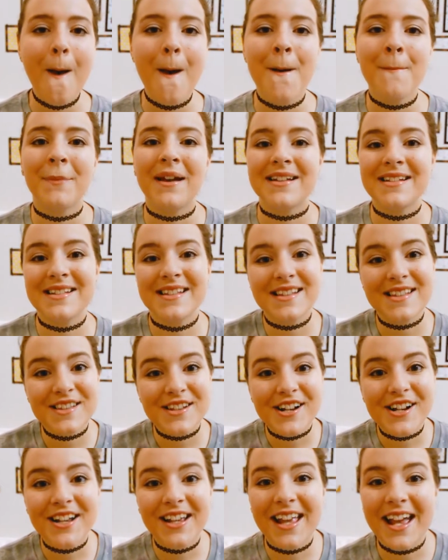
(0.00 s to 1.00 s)
My
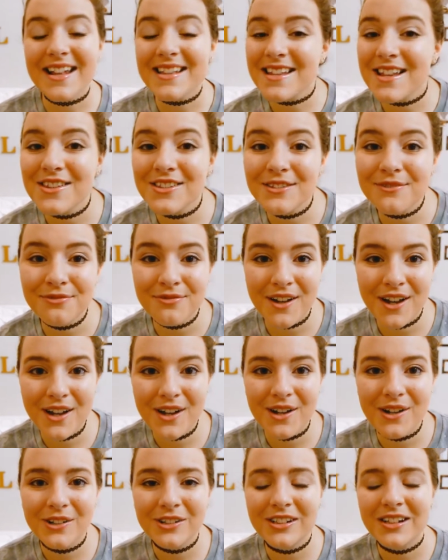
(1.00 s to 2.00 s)
sister gets on the
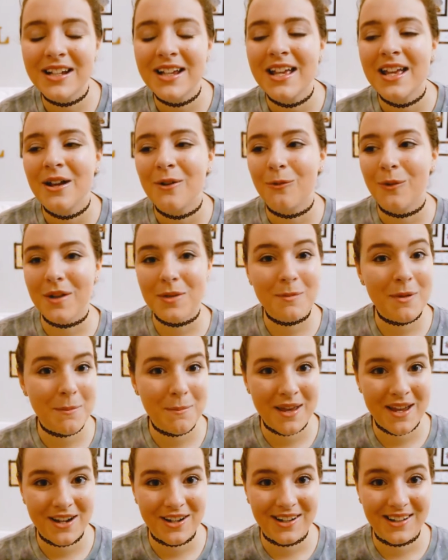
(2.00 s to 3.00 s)
phone with my
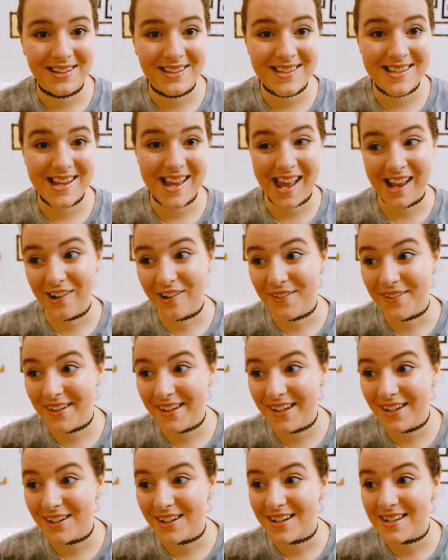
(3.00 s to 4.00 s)
parents, and all I
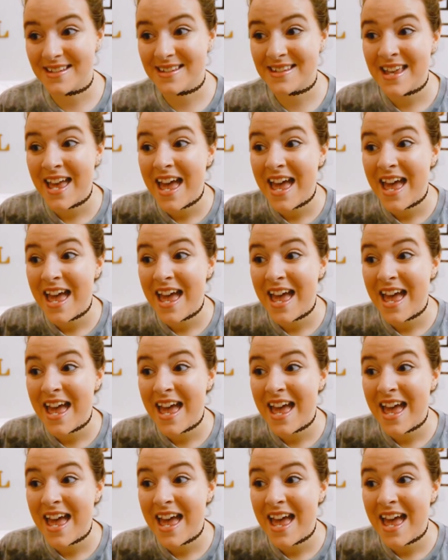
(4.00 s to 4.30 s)
hear is,